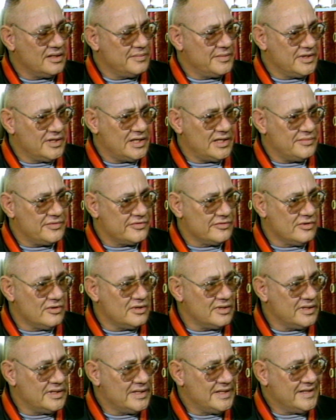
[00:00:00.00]
And I became
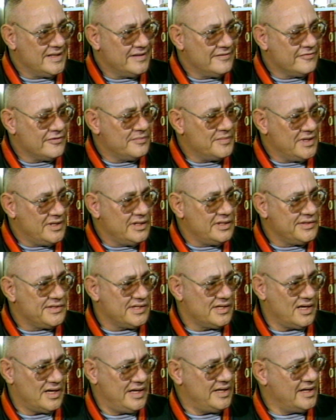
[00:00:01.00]
strong from the
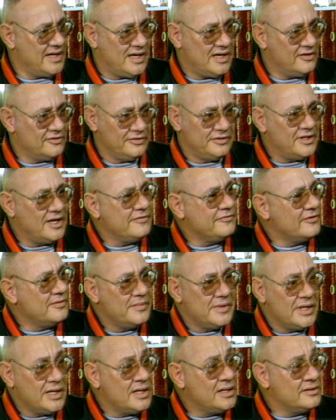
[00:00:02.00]
inside out, not
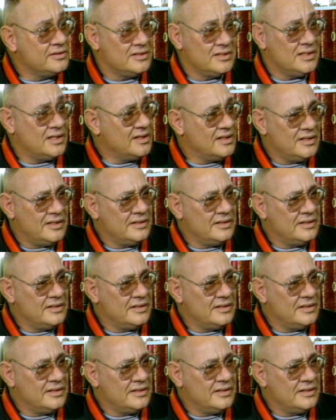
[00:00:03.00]
from the outside